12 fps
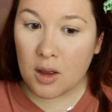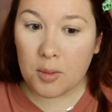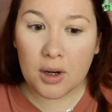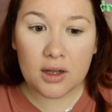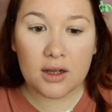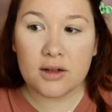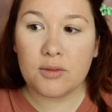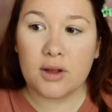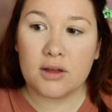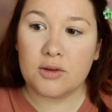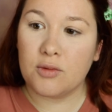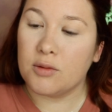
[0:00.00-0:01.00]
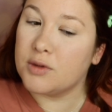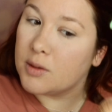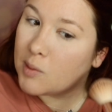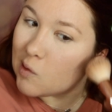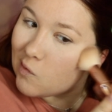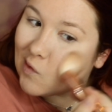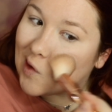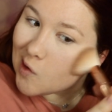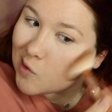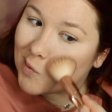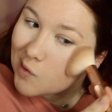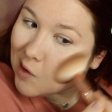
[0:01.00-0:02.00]
But I like the way this warms up my
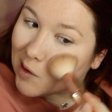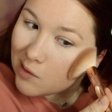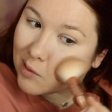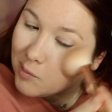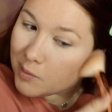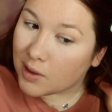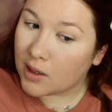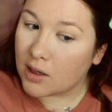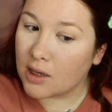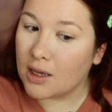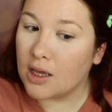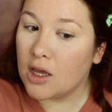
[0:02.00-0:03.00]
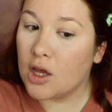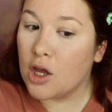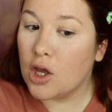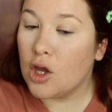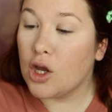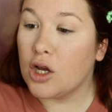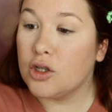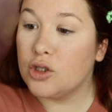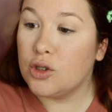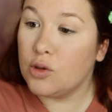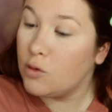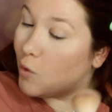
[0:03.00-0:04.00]
face without being
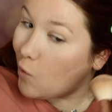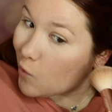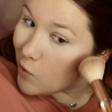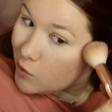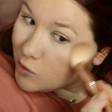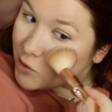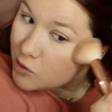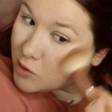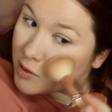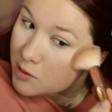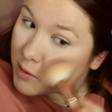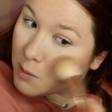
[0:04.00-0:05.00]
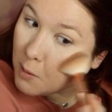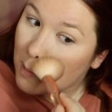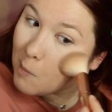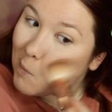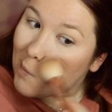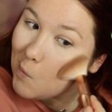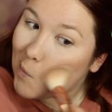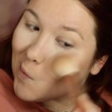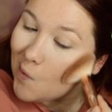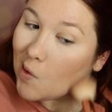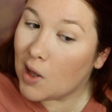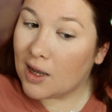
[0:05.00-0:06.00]
too orange,
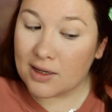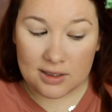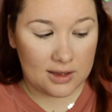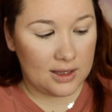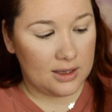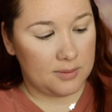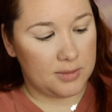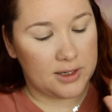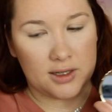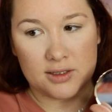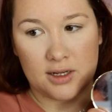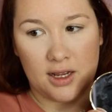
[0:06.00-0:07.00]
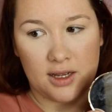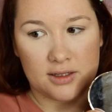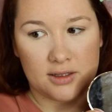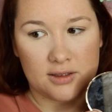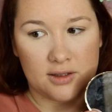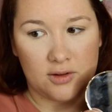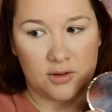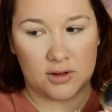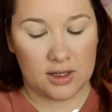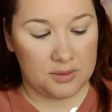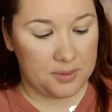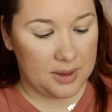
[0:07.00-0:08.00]
because I think because it has this little
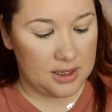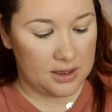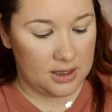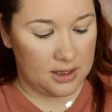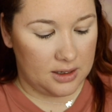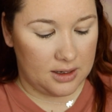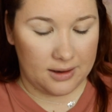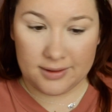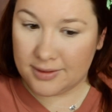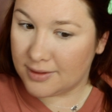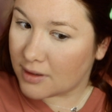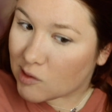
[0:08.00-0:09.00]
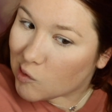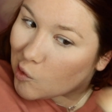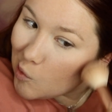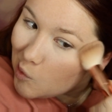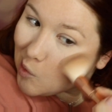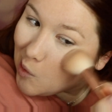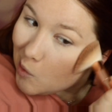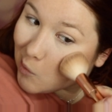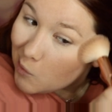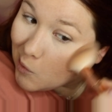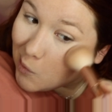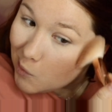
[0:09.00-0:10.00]
like pinkiness into it. I don't
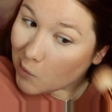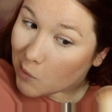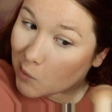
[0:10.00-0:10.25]
know.